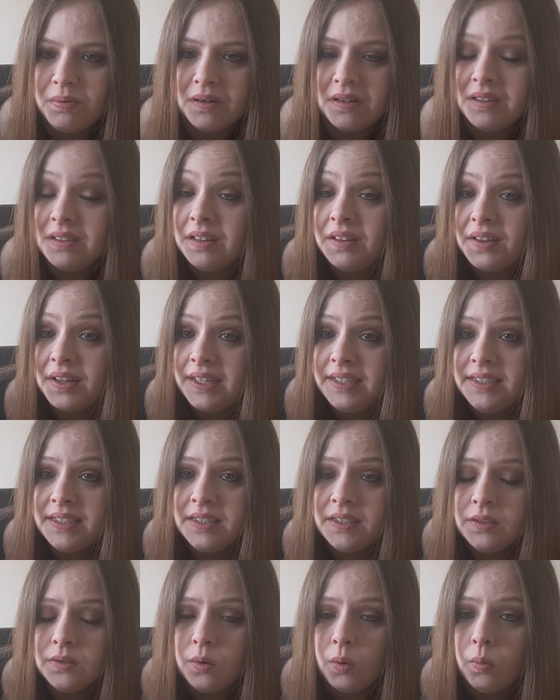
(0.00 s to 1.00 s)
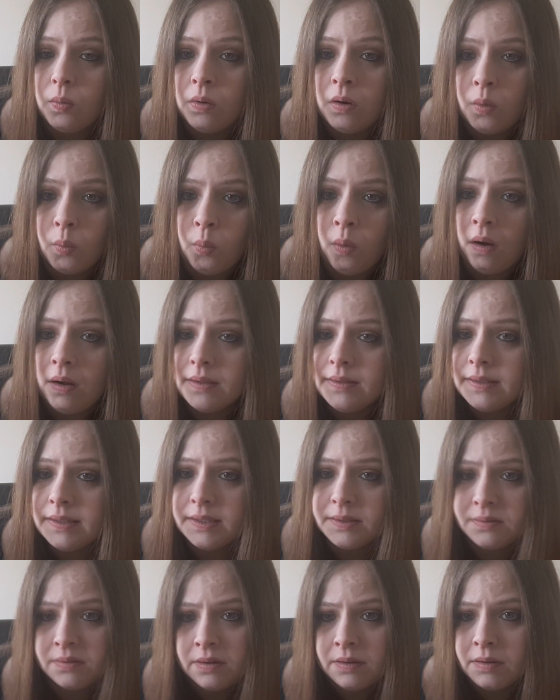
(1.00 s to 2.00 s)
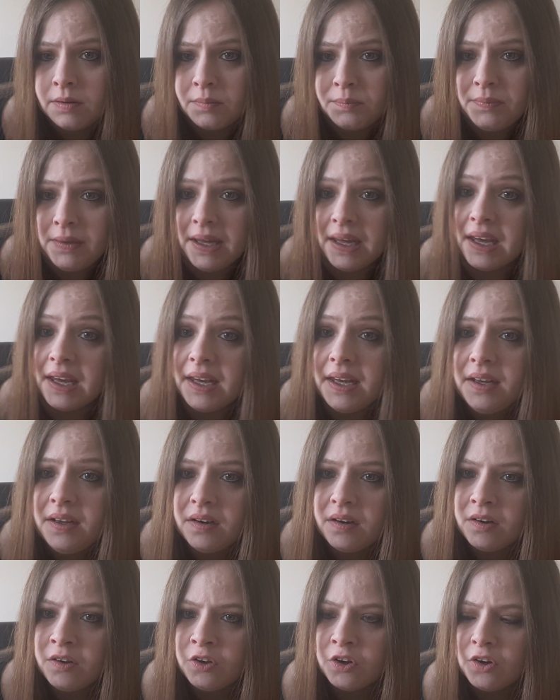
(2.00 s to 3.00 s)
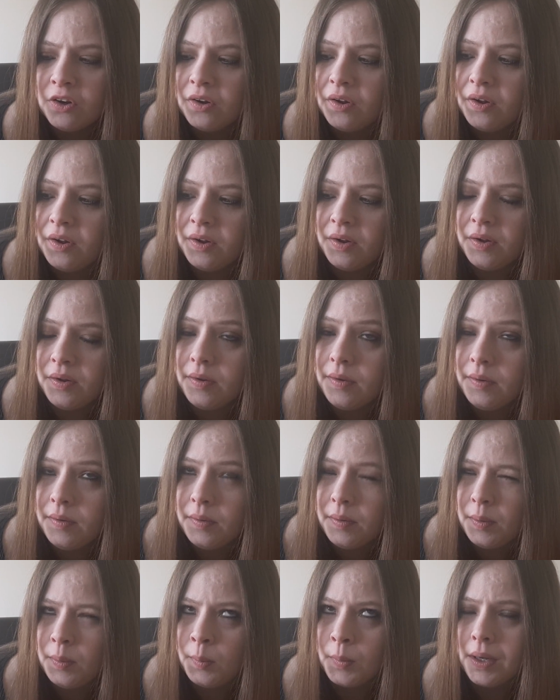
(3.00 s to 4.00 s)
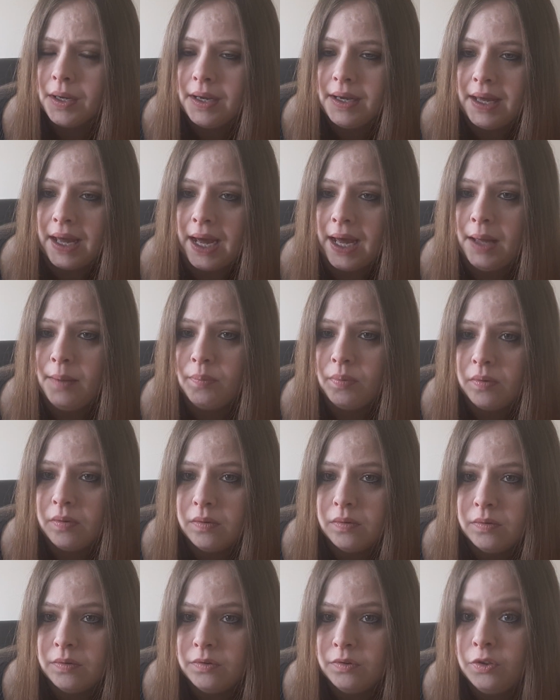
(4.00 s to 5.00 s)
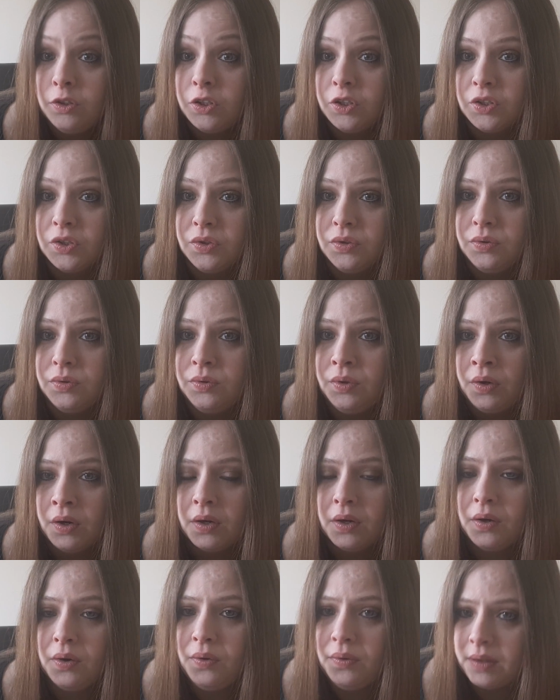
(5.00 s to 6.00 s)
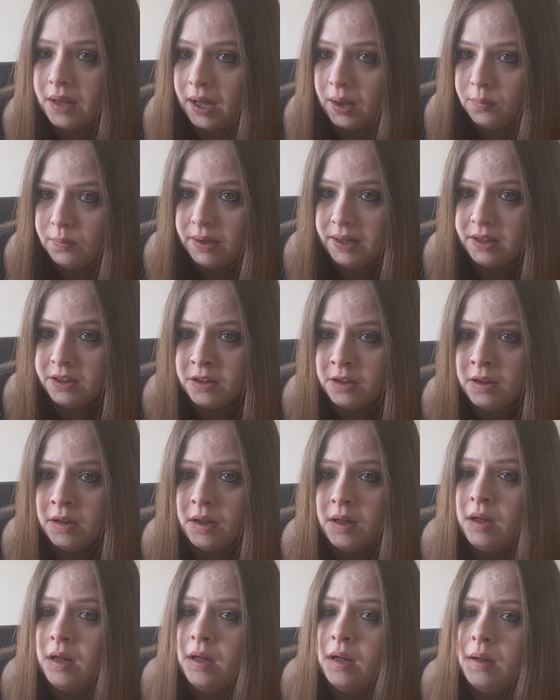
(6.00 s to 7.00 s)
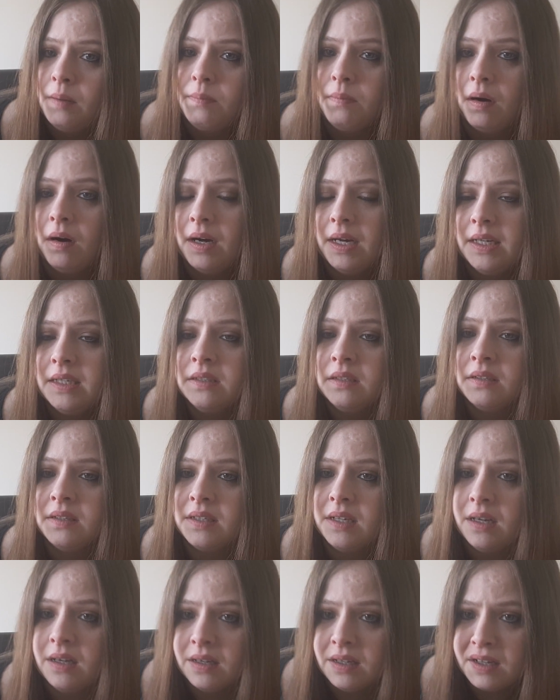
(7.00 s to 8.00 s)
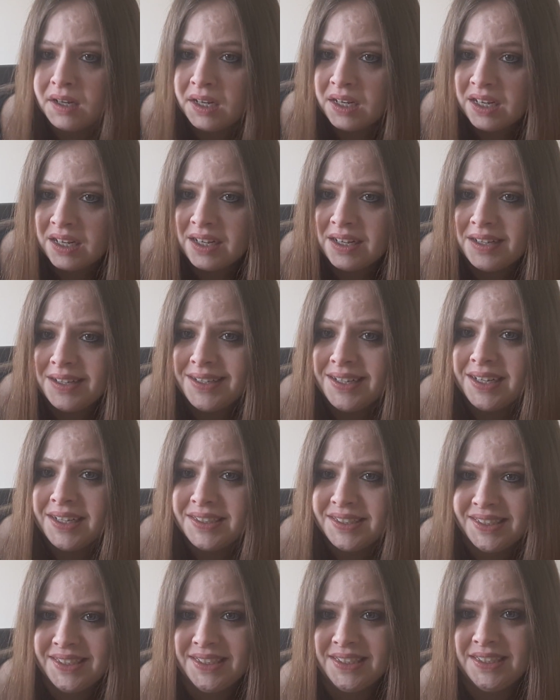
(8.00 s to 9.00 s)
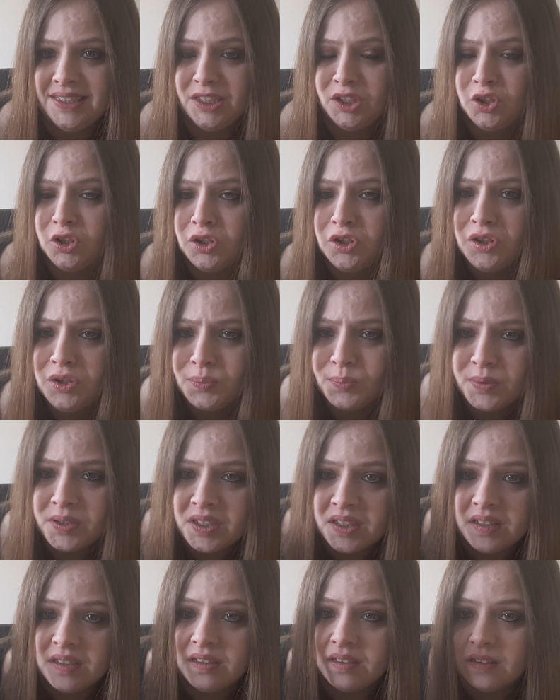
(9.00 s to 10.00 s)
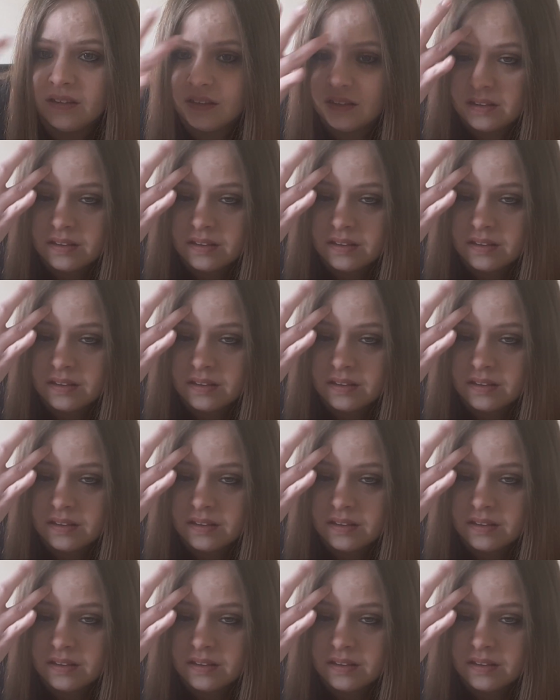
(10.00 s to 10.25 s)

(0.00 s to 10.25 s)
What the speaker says: But they didn't want me to be able to do that with my sister's husband,